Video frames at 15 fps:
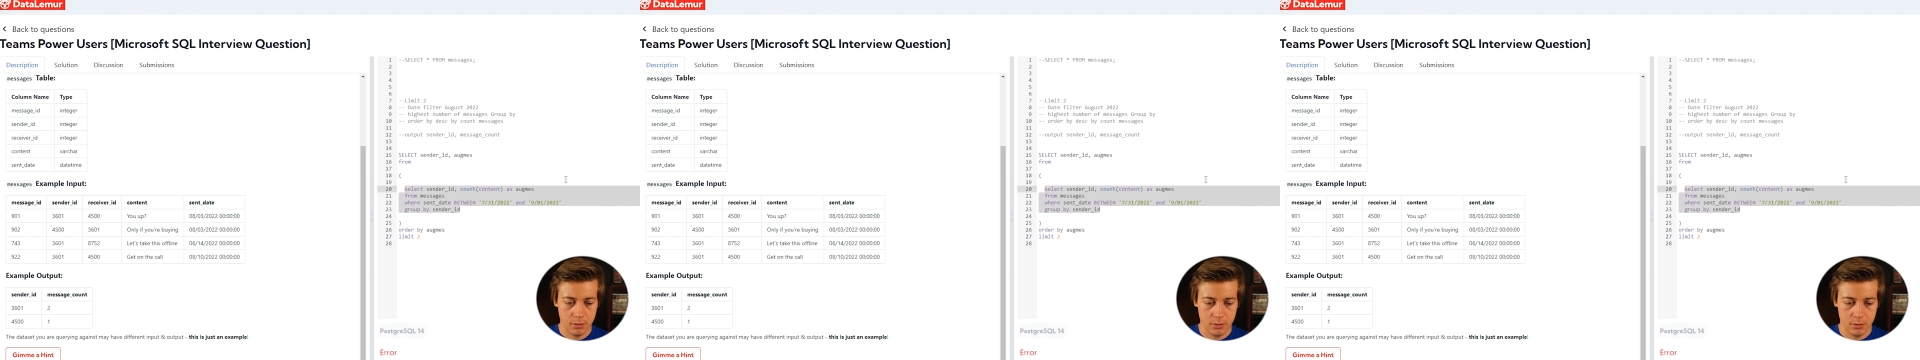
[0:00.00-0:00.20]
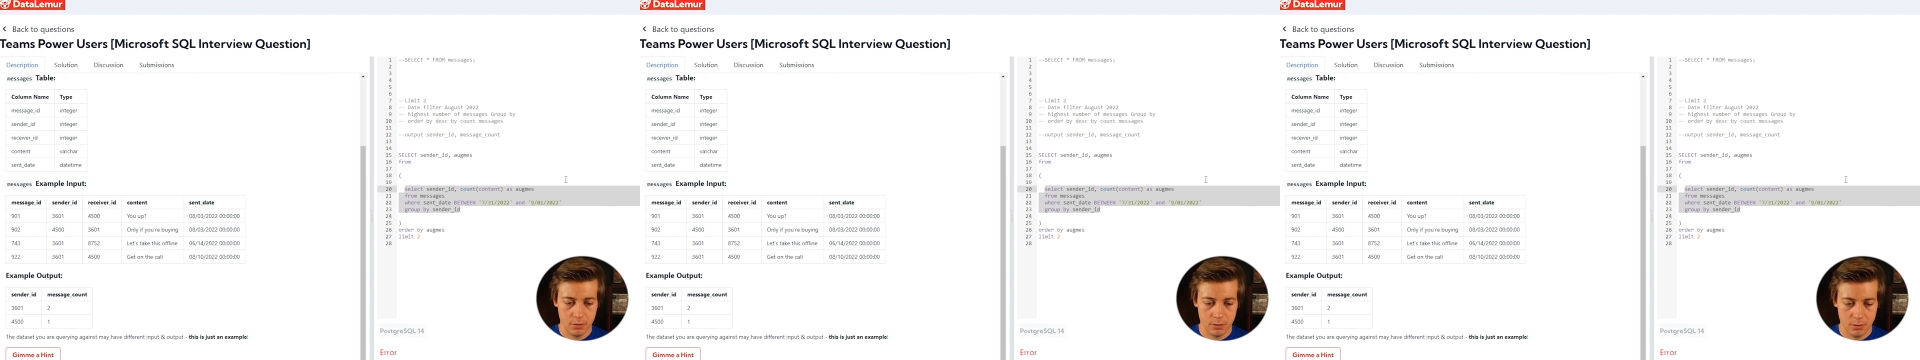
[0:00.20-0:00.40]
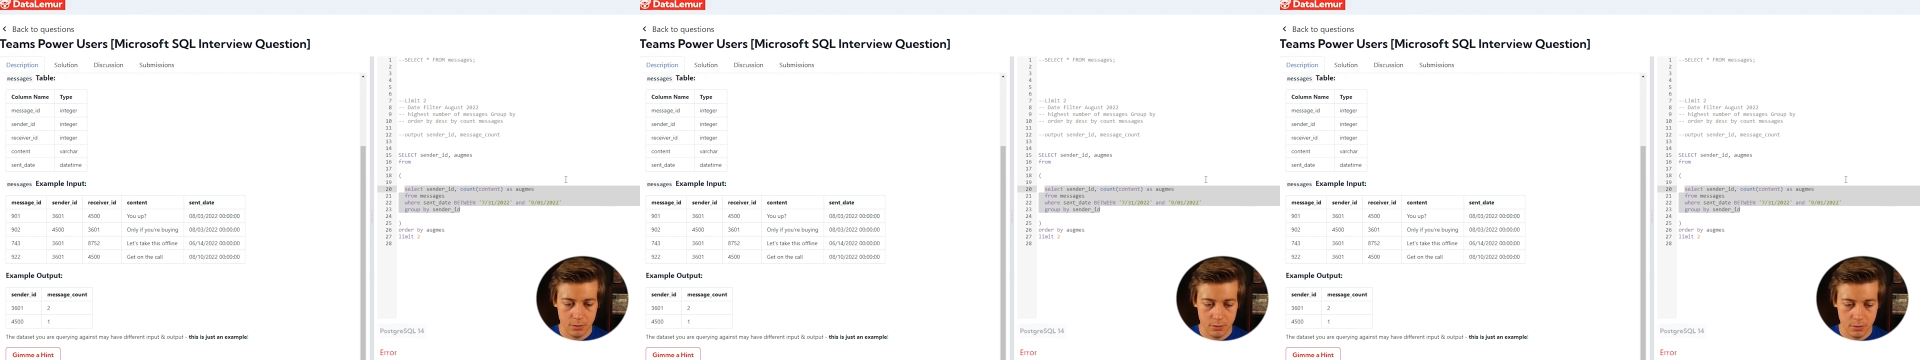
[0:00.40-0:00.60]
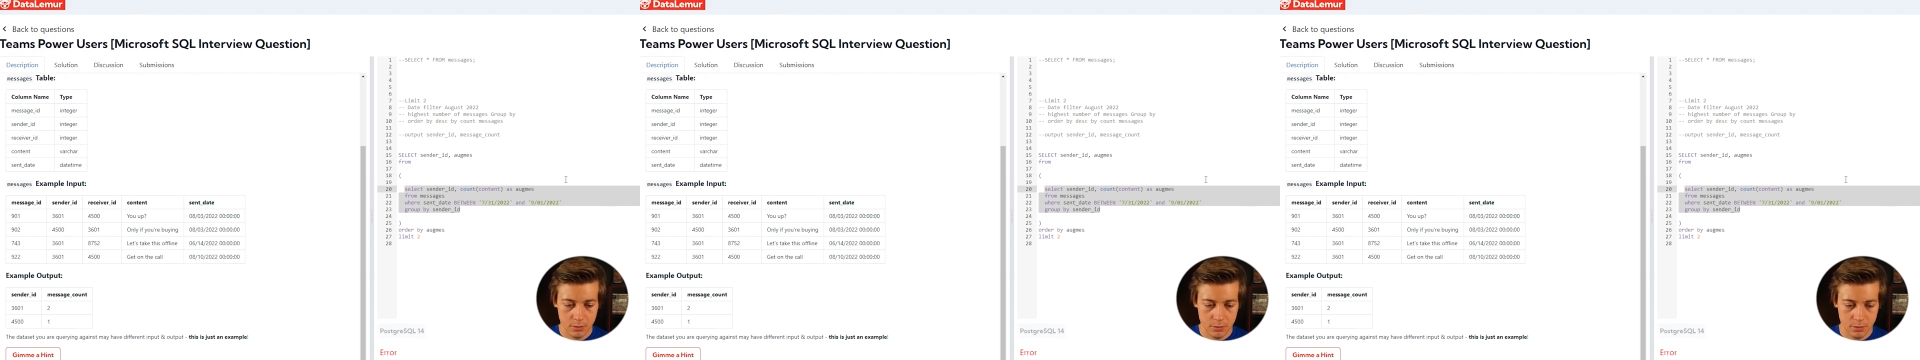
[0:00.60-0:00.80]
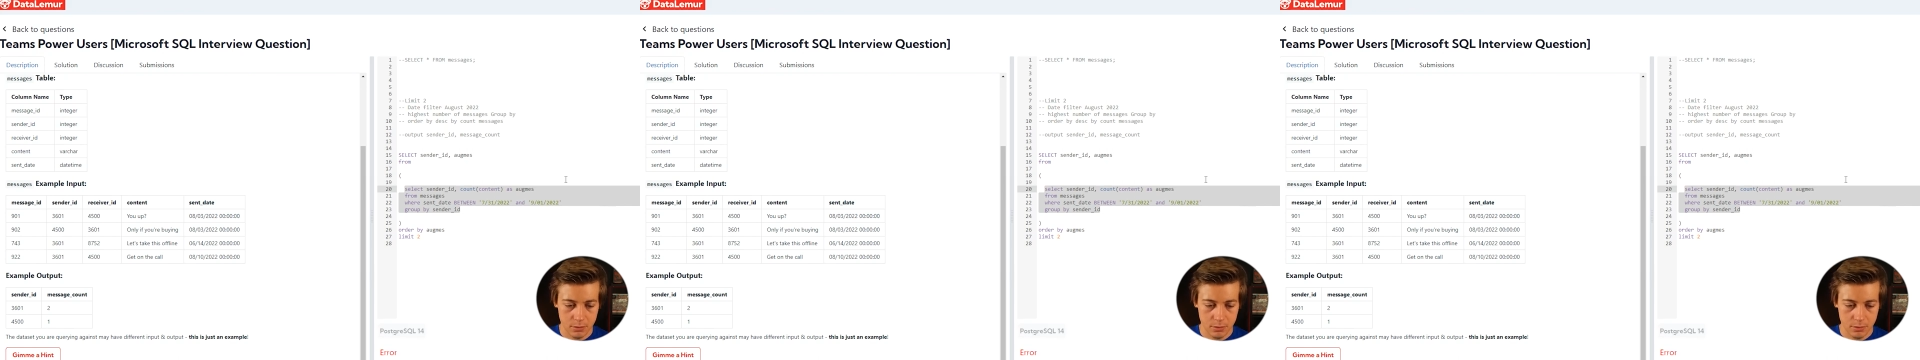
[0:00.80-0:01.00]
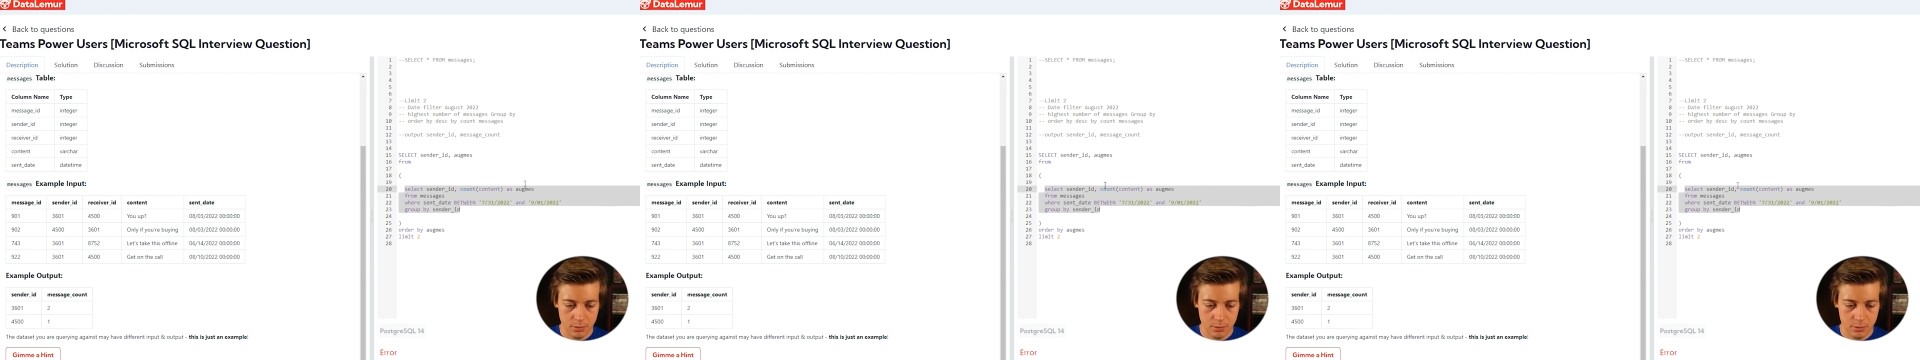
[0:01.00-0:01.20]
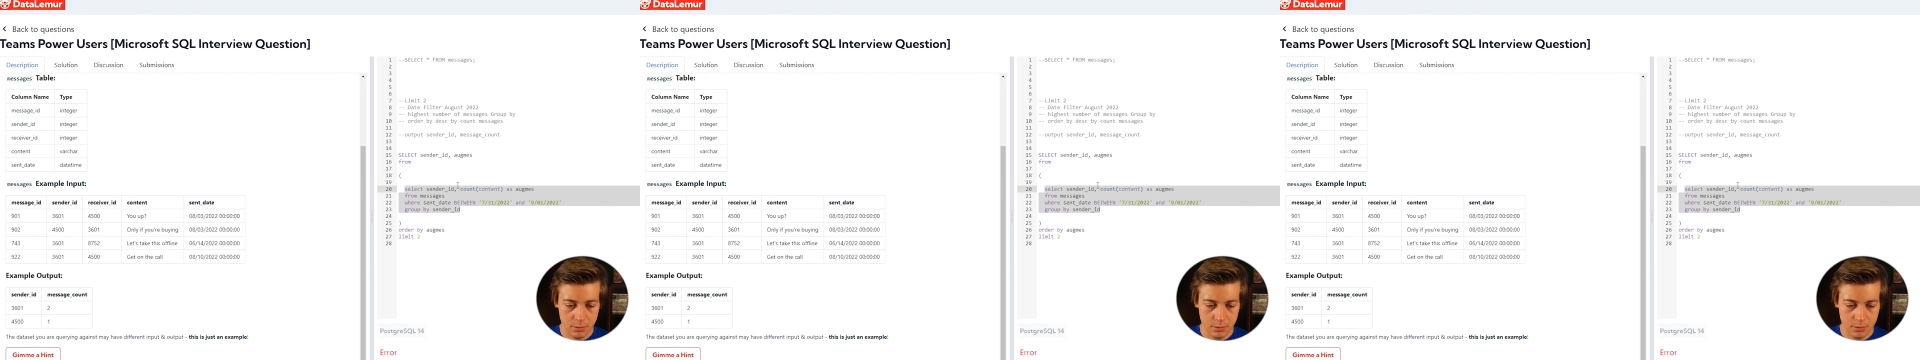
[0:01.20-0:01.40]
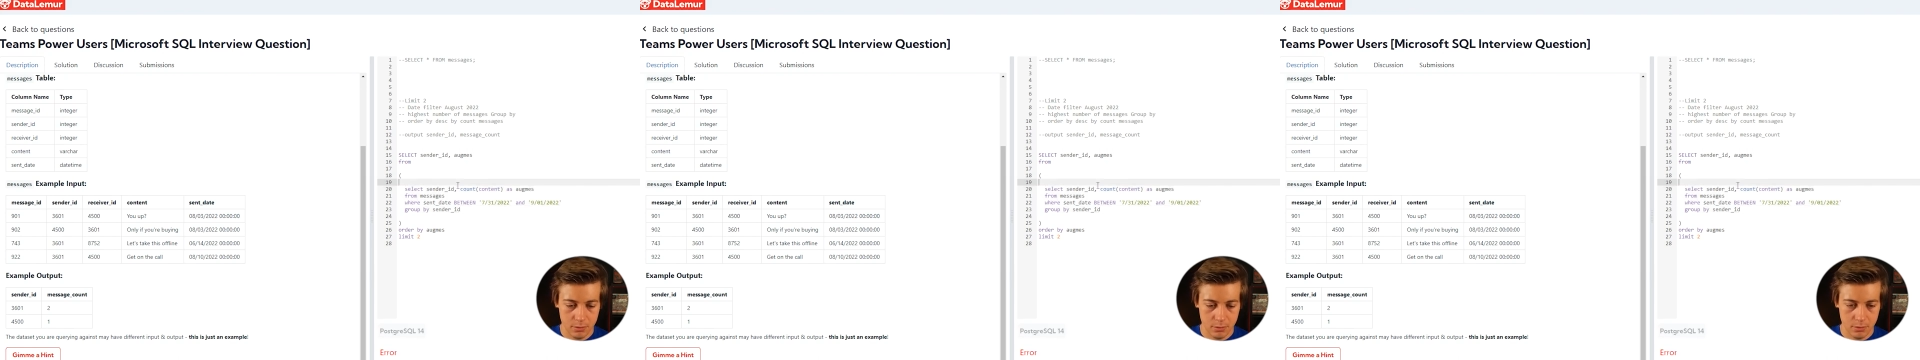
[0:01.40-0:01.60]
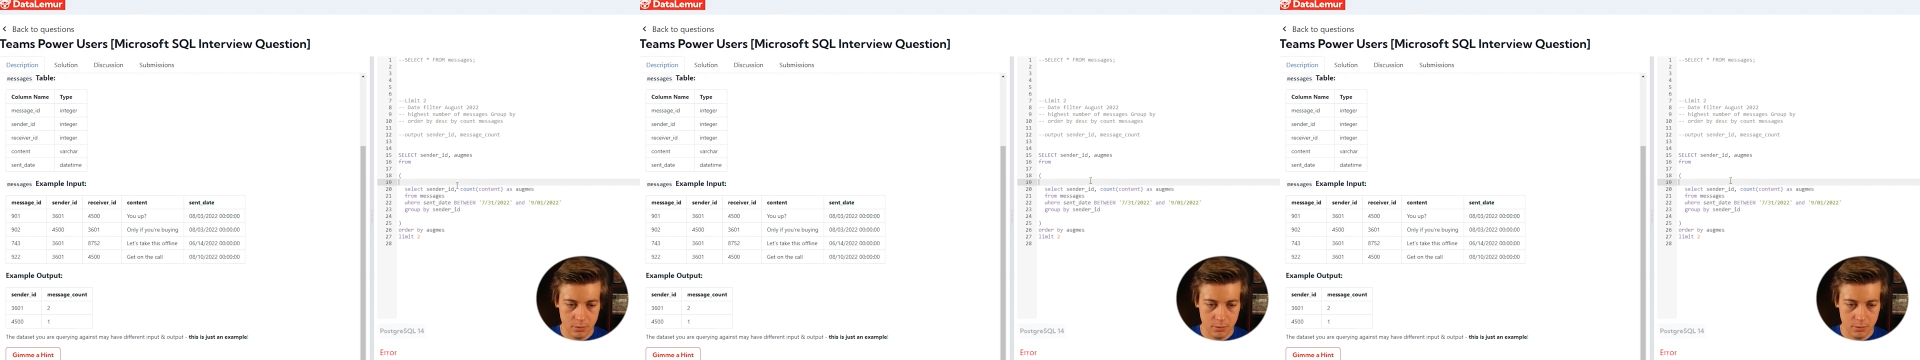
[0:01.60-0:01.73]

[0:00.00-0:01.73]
No one is speaking in this clip.